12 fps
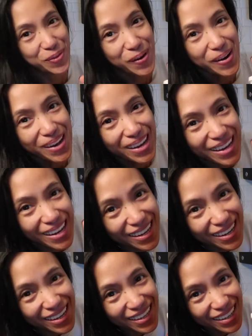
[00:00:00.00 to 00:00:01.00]

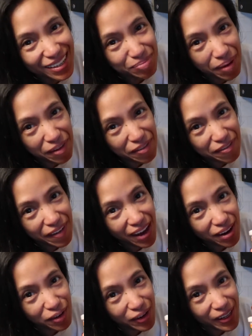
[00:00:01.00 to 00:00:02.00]
what? My
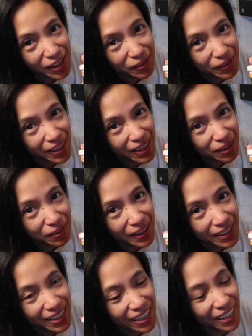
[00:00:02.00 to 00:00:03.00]
favorite ingredient
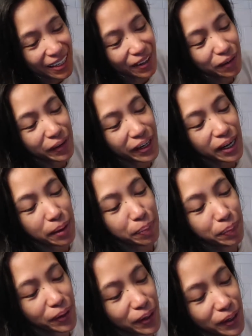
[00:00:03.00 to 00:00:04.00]
right here. We're gonna
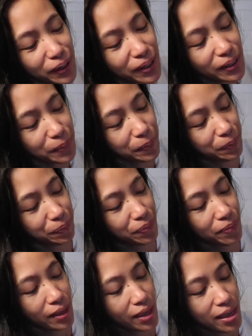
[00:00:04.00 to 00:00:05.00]
put
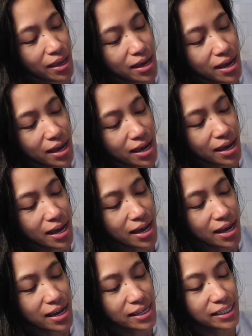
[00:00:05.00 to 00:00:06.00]

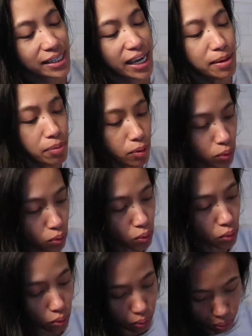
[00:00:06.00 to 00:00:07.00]
a table.
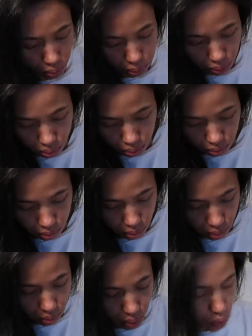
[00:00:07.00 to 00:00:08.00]
Ooh,
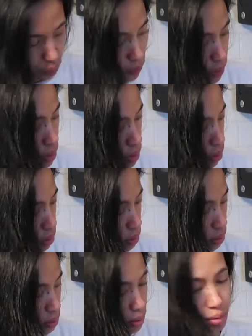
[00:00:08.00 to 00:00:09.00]
Sophie,
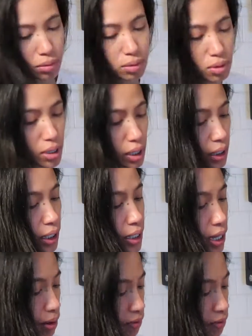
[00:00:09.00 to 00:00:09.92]
you can clean that